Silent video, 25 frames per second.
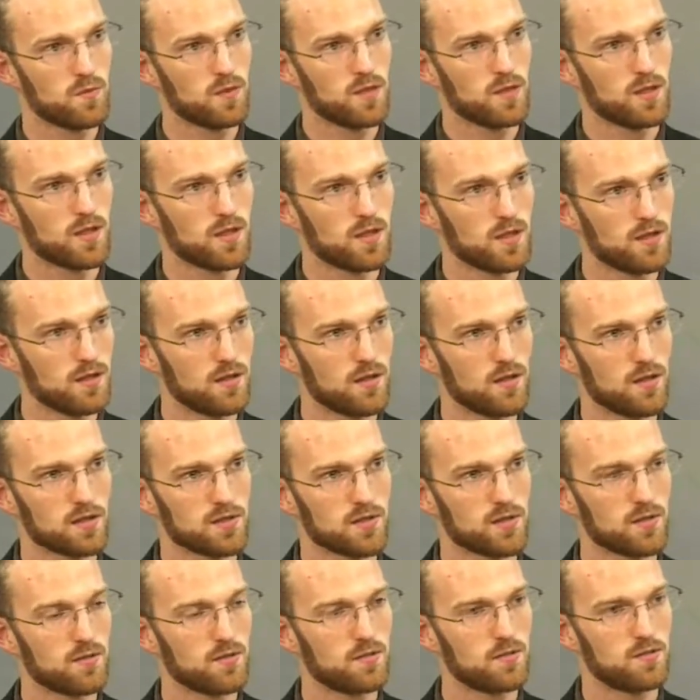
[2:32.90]
You can
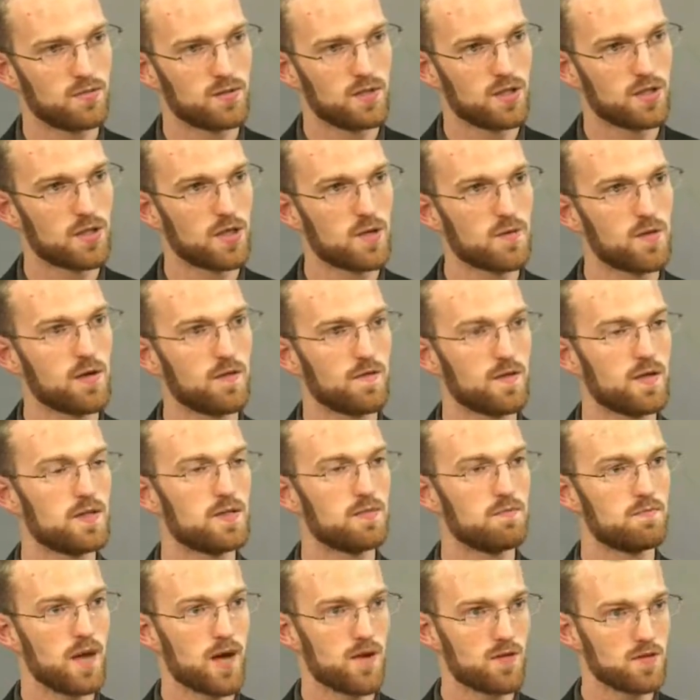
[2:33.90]
also determine if he's
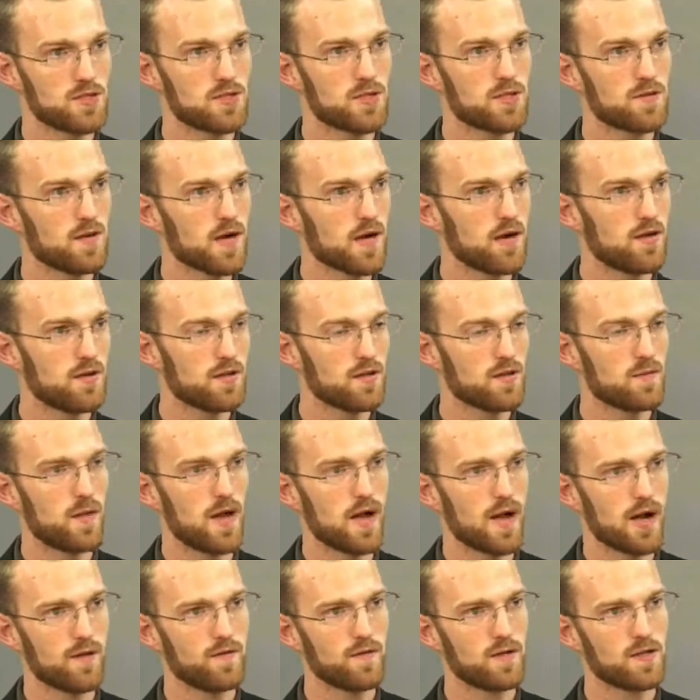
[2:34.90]
bouncing around in the
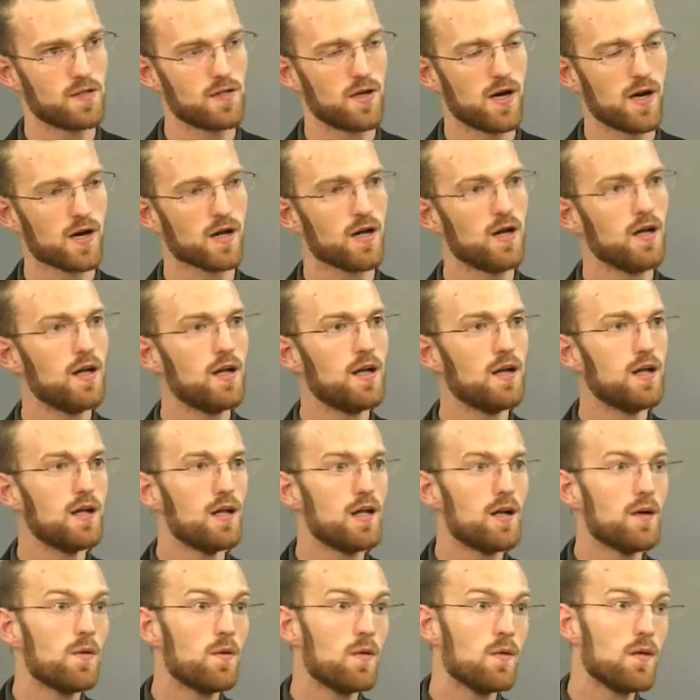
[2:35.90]
back of a truck.
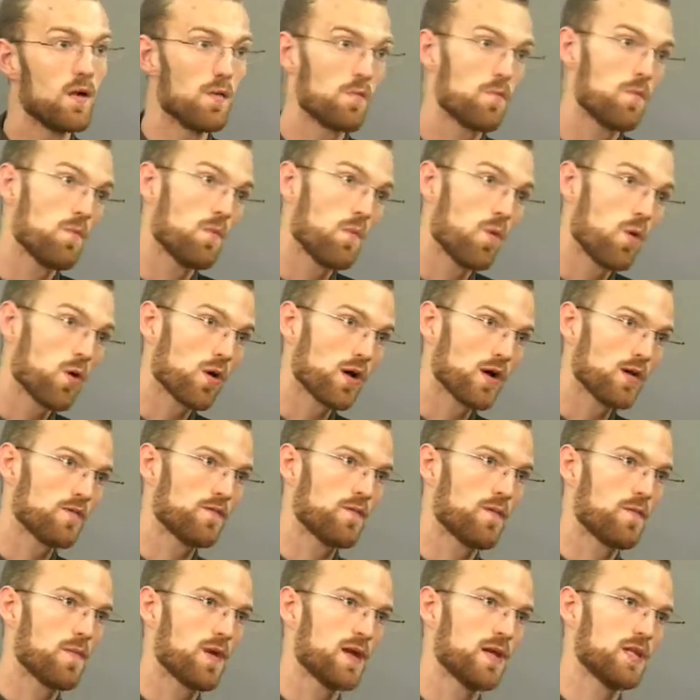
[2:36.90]
More
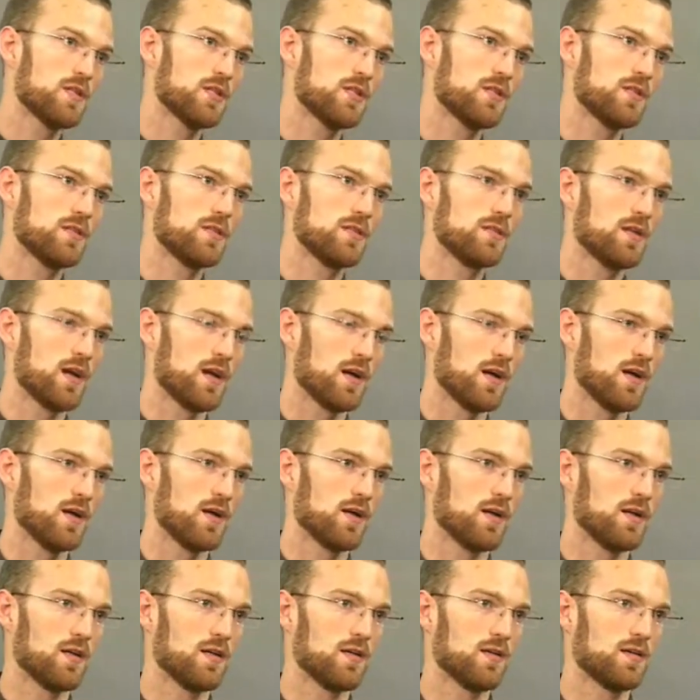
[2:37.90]
information
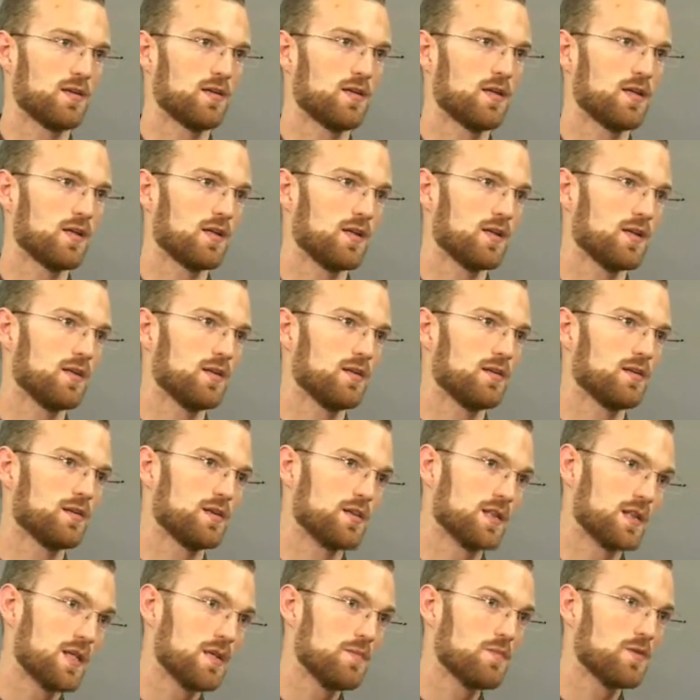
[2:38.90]

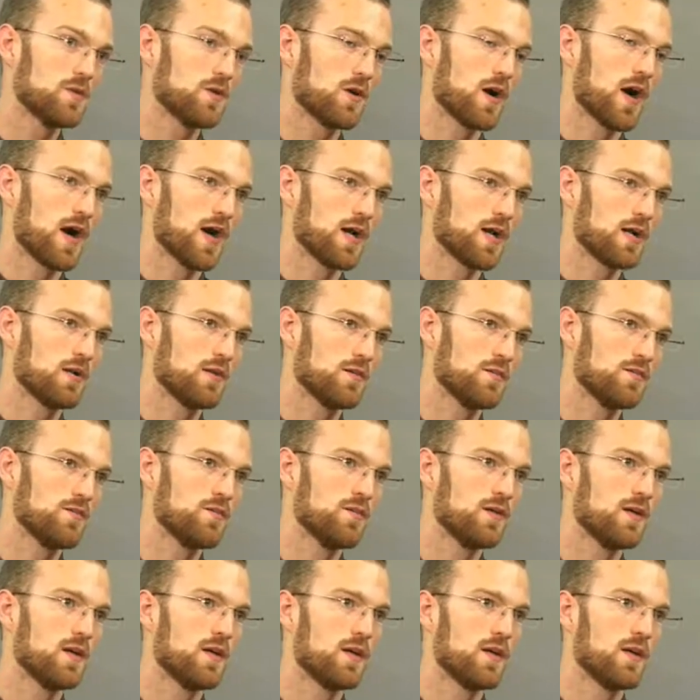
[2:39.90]
to keep track of
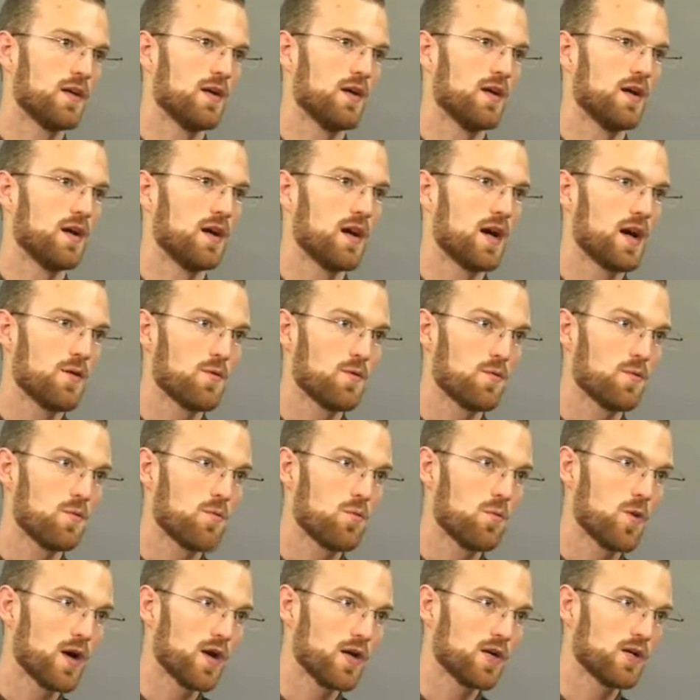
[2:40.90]

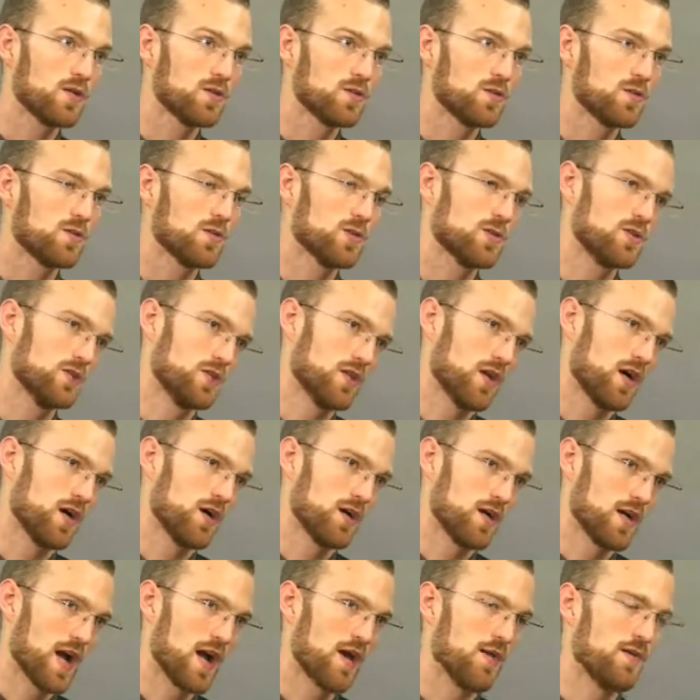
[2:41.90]
where your soldiers
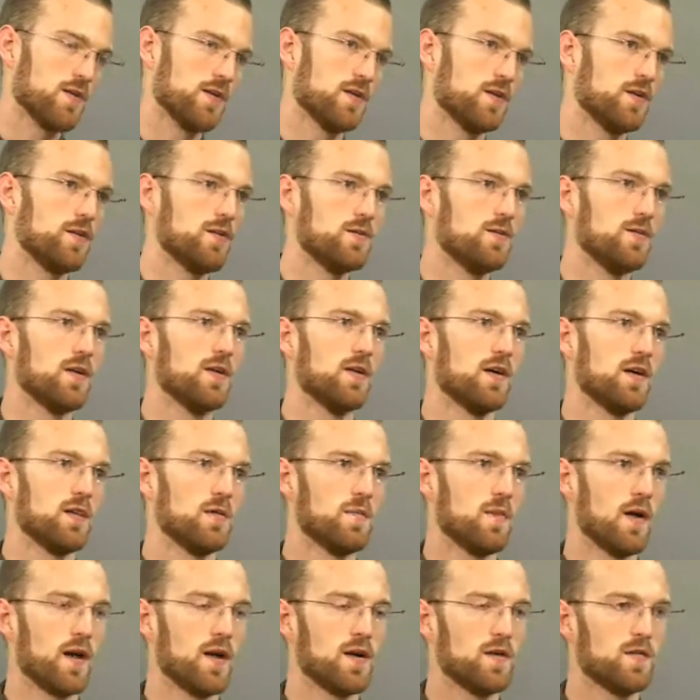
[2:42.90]
are and how they're doing on
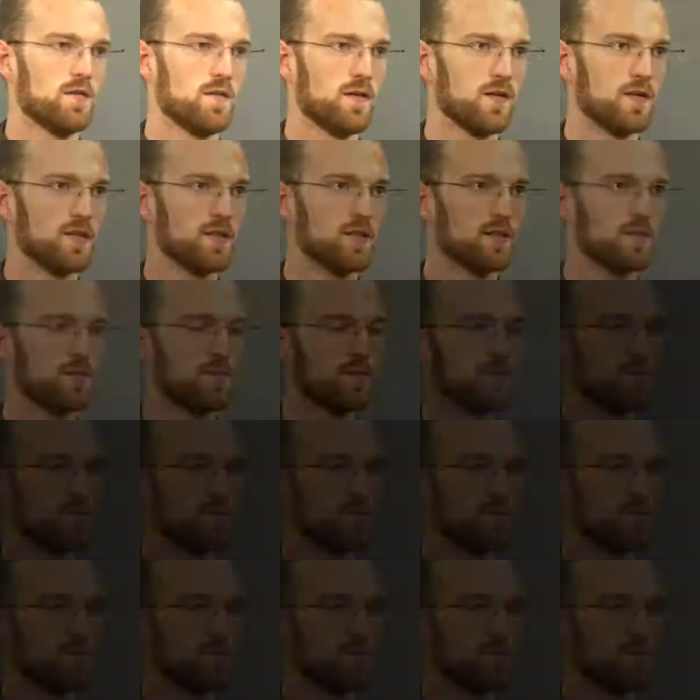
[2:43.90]
the battlefield.